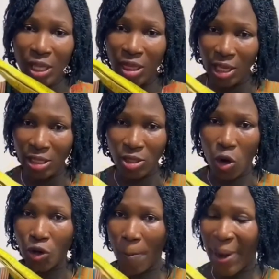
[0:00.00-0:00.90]
this
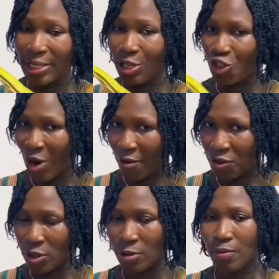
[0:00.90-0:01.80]
on your pattern
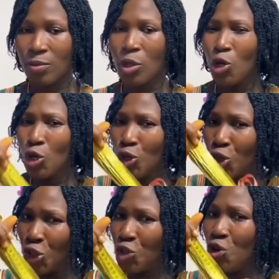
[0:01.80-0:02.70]
drafts. You
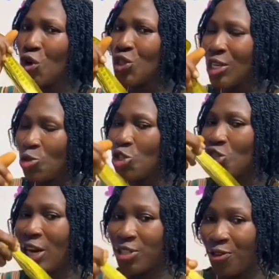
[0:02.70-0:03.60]
should use it to
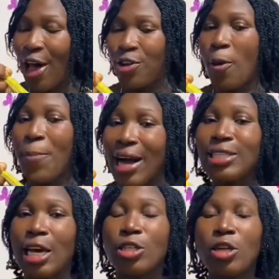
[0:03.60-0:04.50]
transfer your
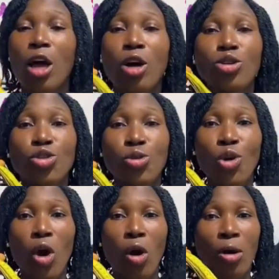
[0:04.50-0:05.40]
pattern to
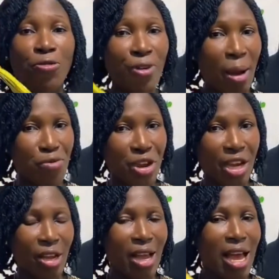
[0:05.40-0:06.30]
your
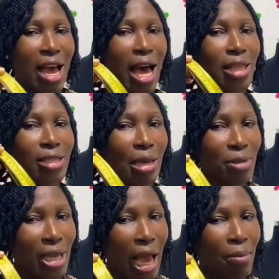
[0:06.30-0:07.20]
fabric. At the same
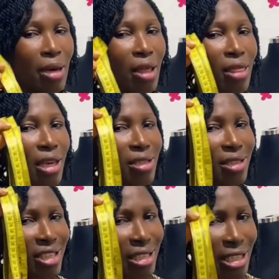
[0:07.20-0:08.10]
time,
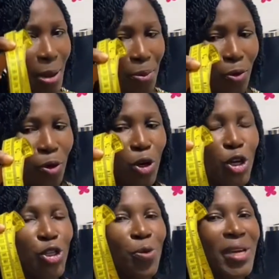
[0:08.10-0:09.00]
this tape
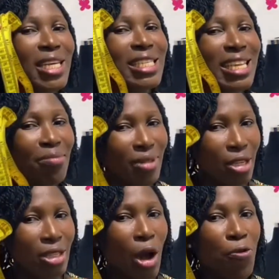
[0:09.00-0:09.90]
rule should be the same
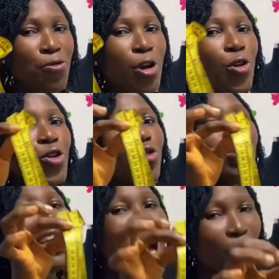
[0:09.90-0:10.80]
thing that will follow you
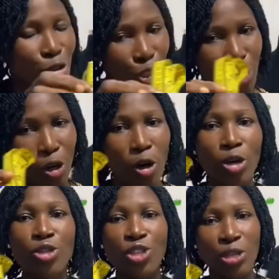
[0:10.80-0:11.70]
down to your
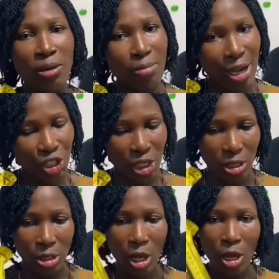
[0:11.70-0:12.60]
sewing
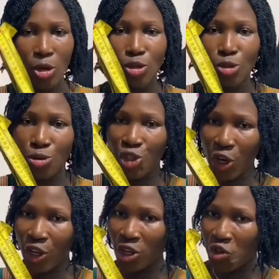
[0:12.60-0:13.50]
machine to
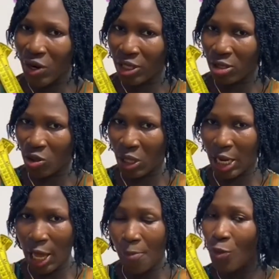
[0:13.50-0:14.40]
join your dresses
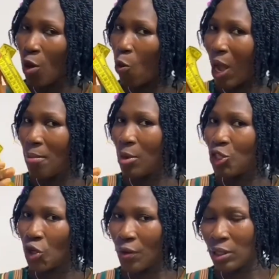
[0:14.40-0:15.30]
together while
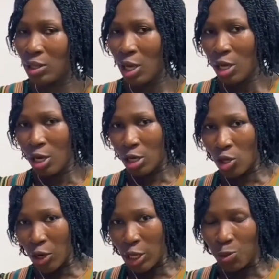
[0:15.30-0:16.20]
measuring
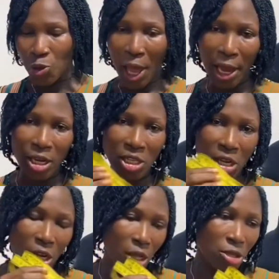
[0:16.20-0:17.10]
the hip side,
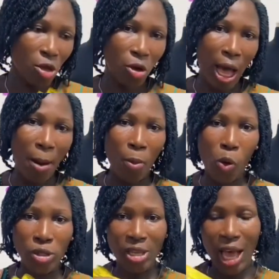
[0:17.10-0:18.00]
the
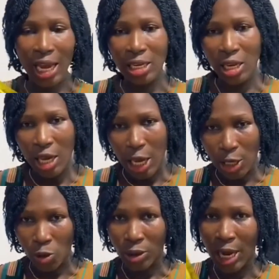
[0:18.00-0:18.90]
armhole side,
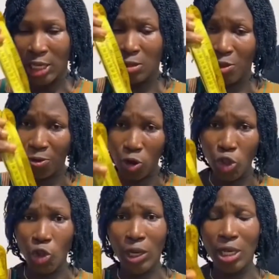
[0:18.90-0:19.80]
and all that before
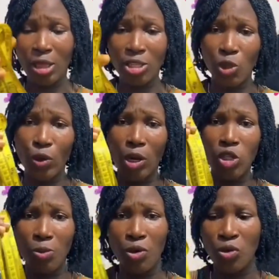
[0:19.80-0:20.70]
joining. This is what you're
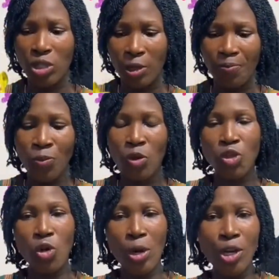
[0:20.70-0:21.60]
going to be using.
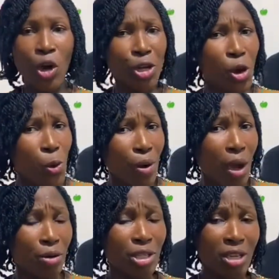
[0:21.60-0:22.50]
So in the other way
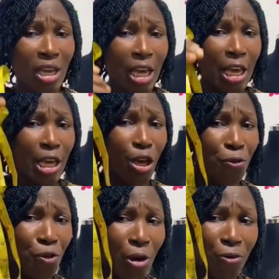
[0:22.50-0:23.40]
around, if
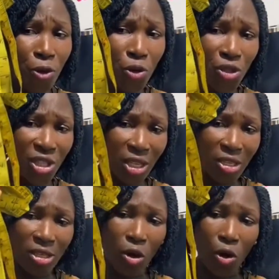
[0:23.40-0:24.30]
you use
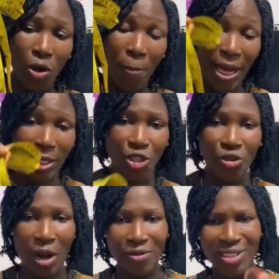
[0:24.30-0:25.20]
this on your pattern
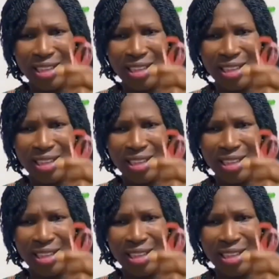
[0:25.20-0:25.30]
drafts,